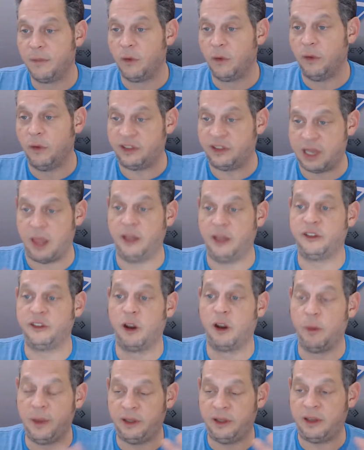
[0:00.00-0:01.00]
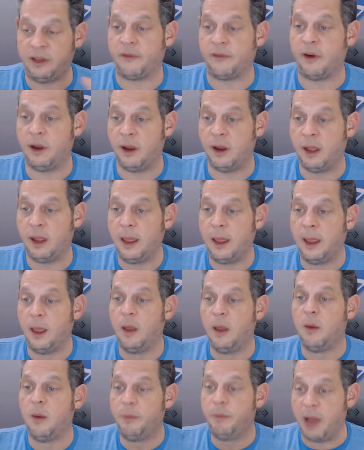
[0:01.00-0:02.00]
Reselling is a little bit different,
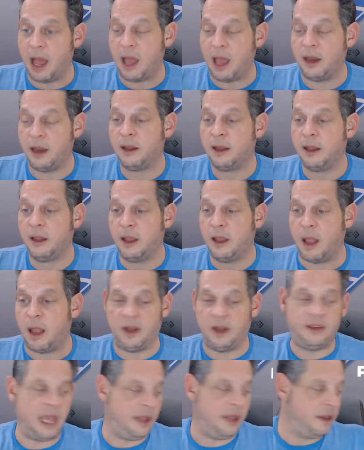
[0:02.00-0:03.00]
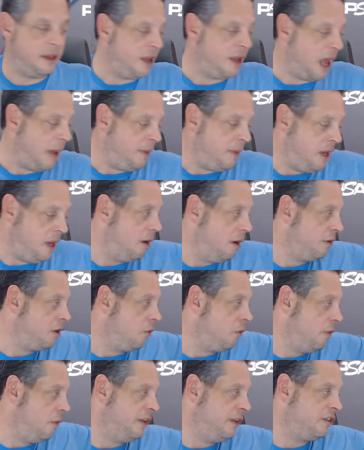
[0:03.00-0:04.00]
but I'm going to take the time here
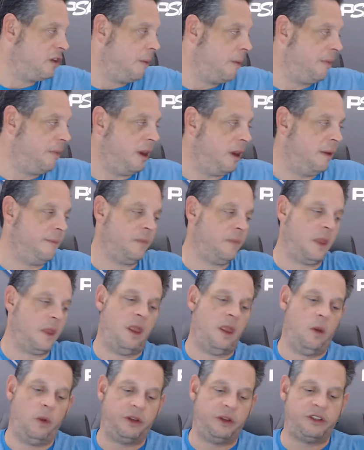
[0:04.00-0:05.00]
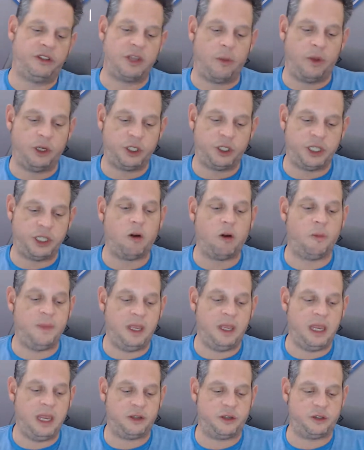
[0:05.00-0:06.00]
to read something which someone shared with
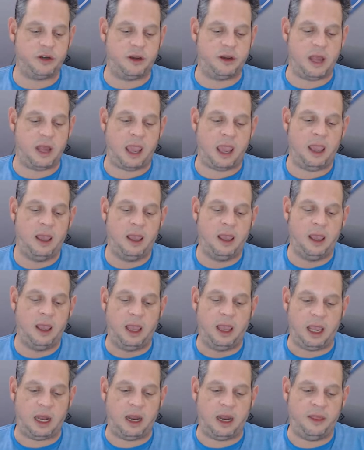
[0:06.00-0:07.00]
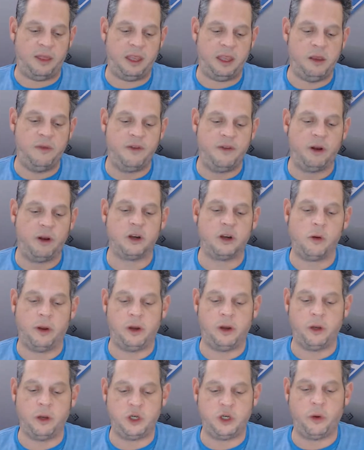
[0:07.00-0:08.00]
me yesterday, and I think you folks are
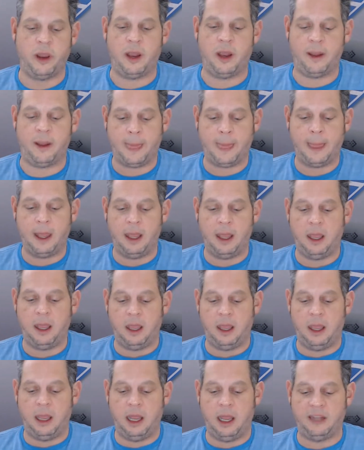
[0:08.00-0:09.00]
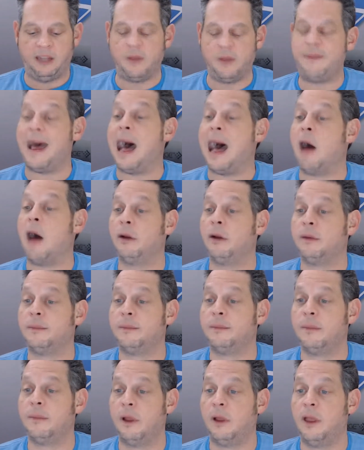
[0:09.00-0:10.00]
going to enjoy it. It's about
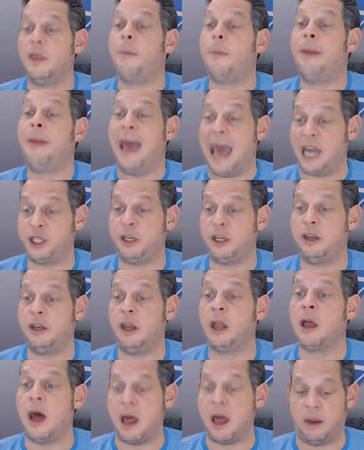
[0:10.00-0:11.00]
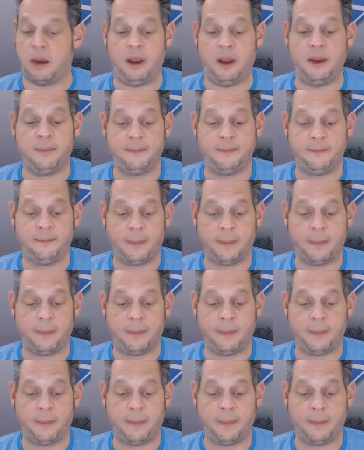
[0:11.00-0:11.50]
the passion economy.